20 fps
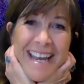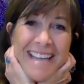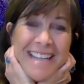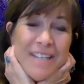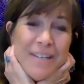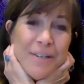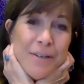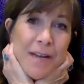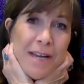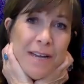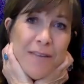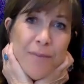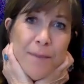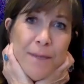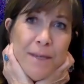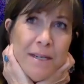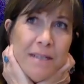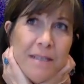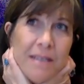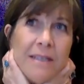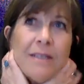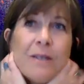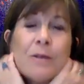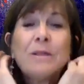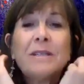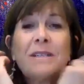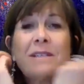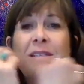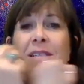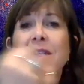You know, I've been a
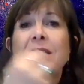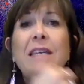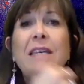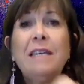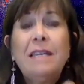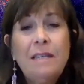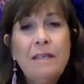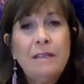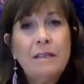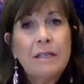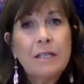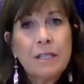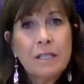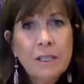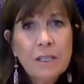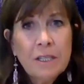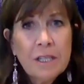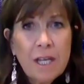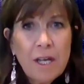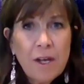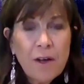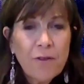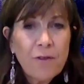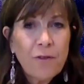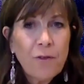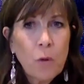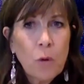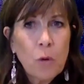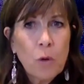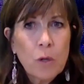holistic healer
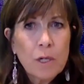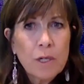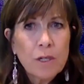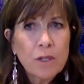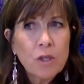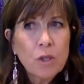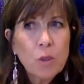for